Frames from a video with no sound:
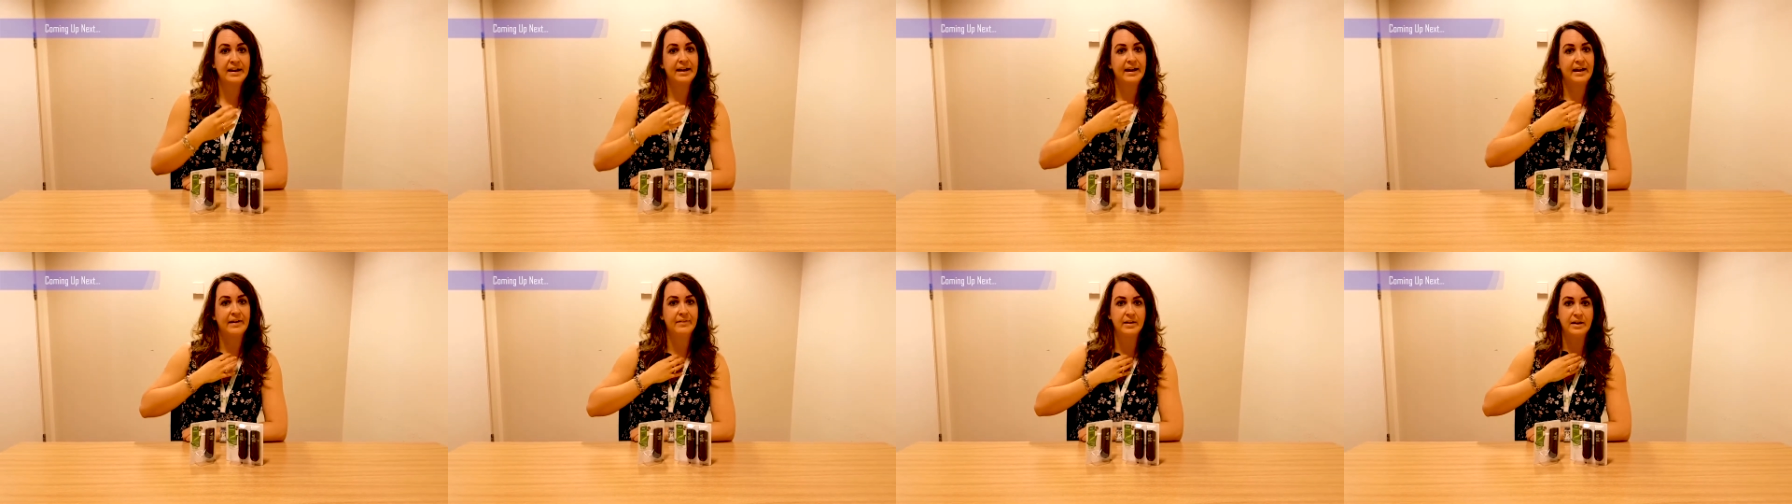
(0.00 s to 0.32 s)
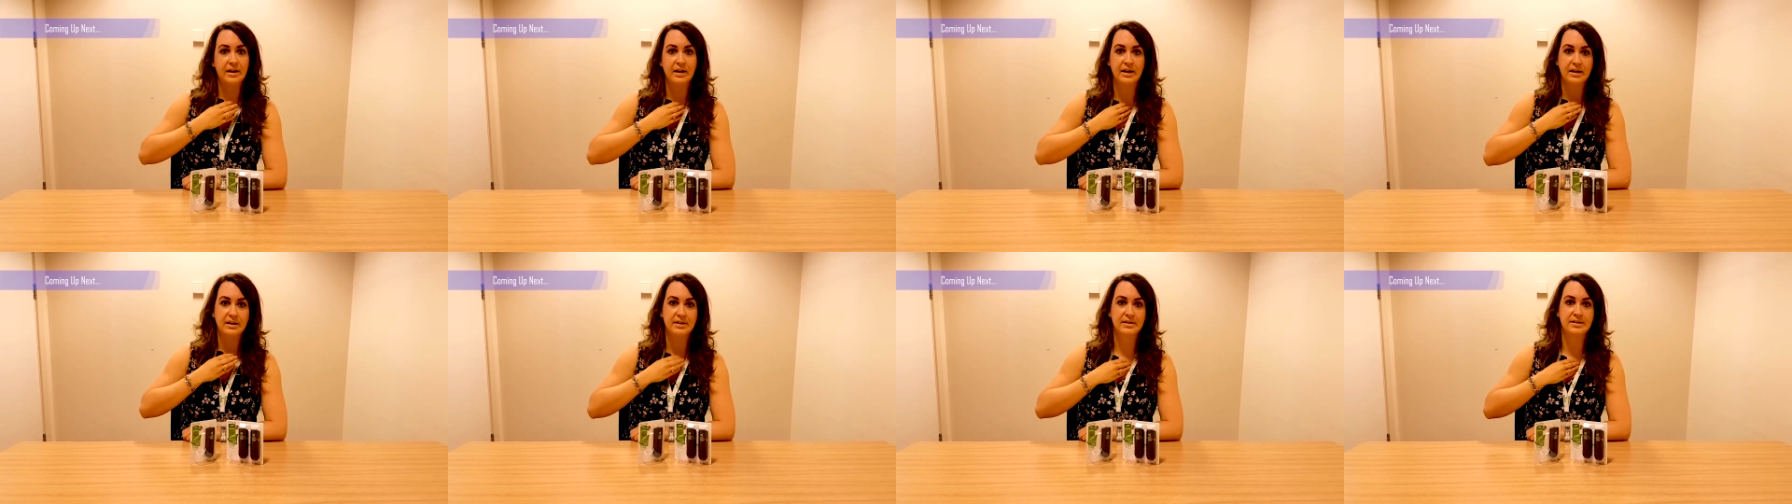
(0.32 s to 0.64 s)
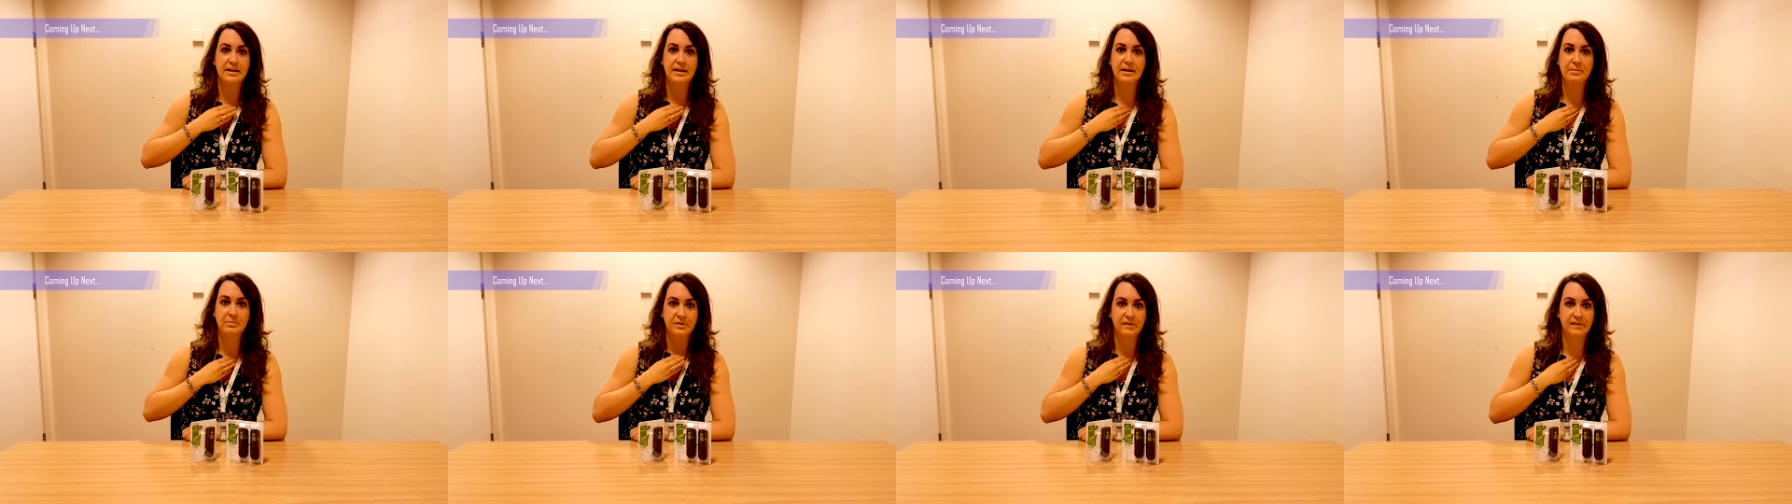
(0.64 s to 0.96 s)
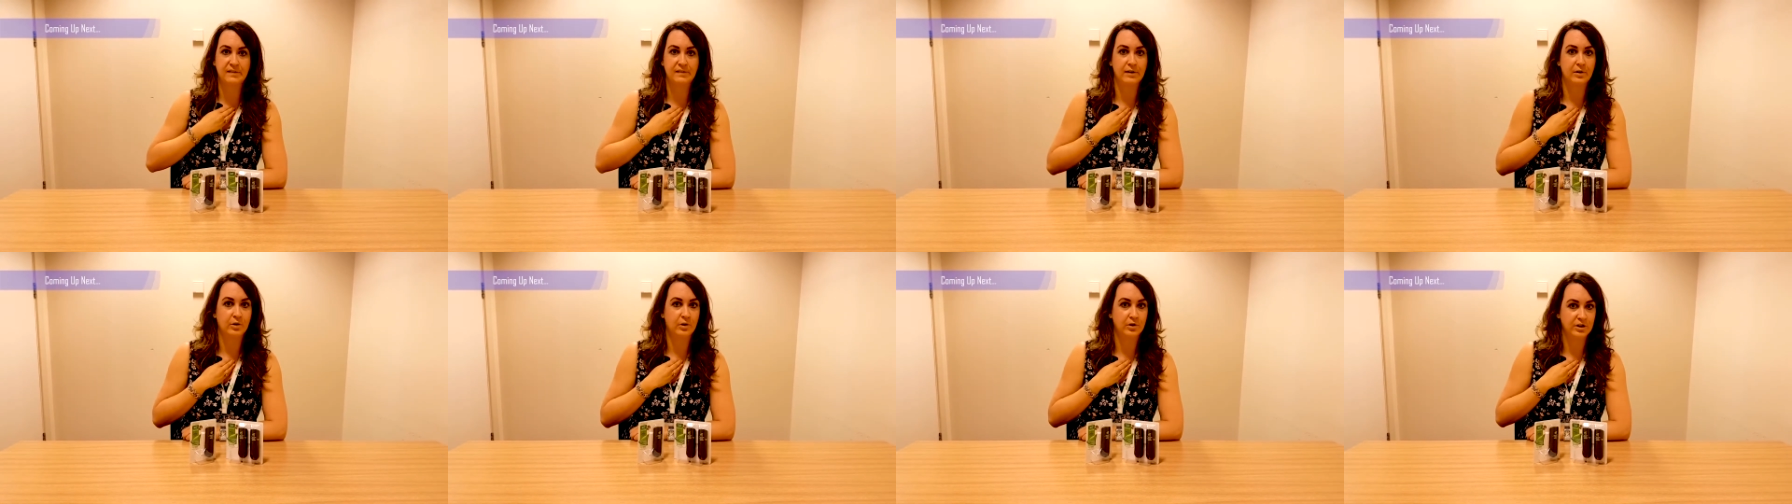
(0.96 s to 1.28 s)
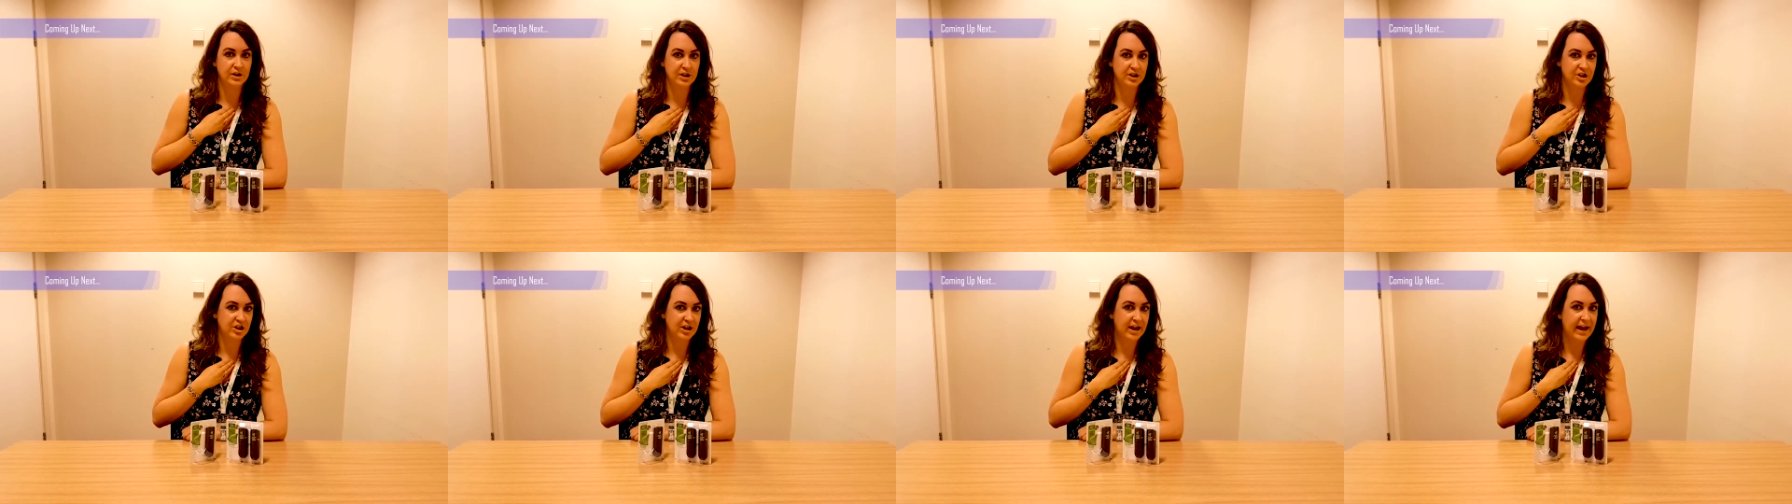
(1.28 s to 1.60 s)
and the nicotine will sit on
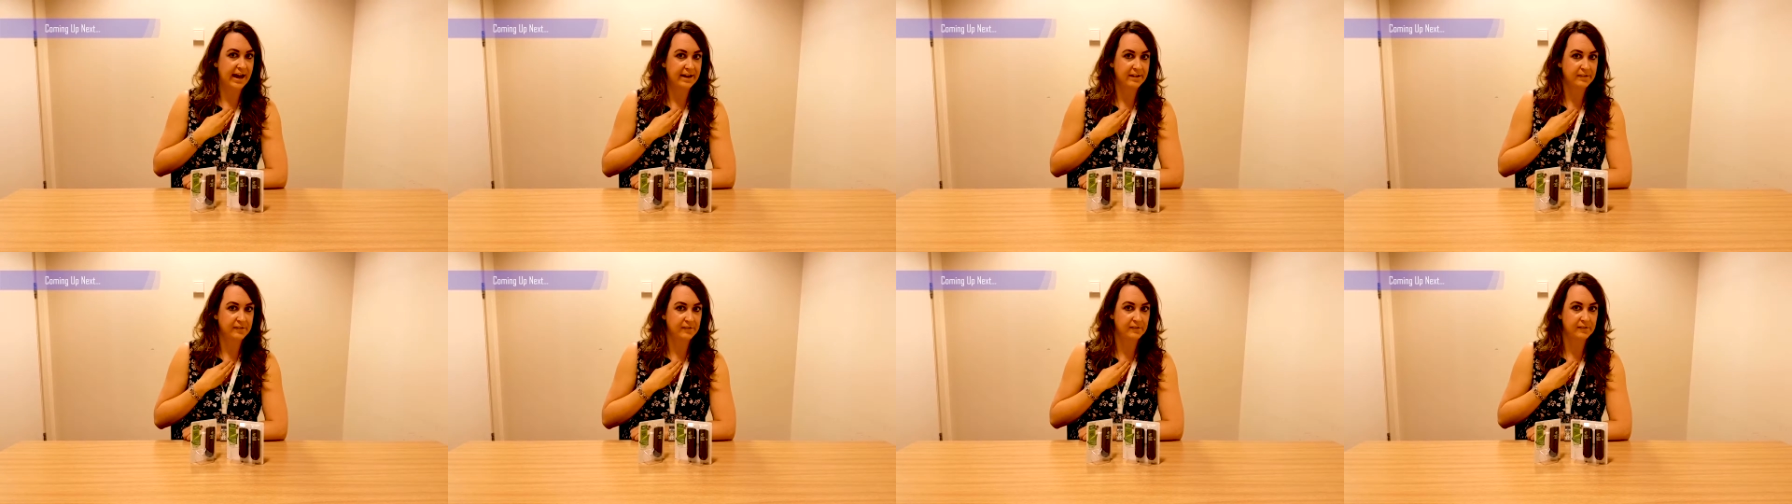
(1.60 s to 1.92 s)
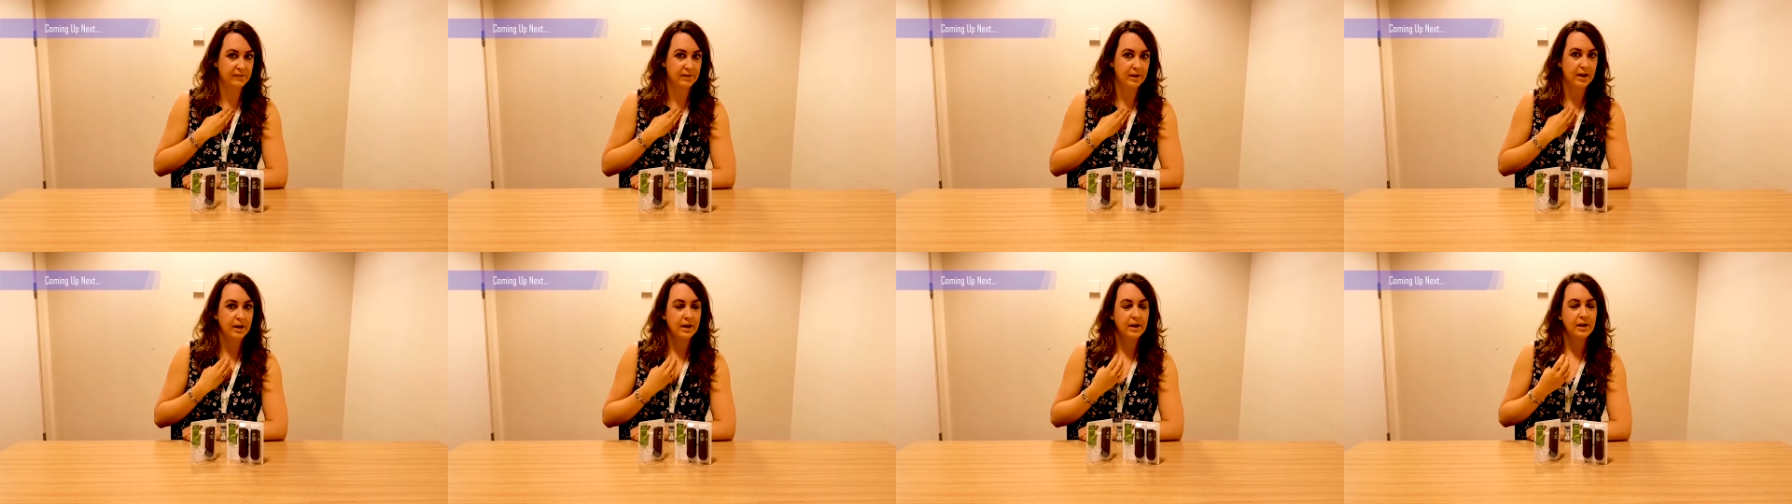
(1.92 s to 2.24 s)
your chest.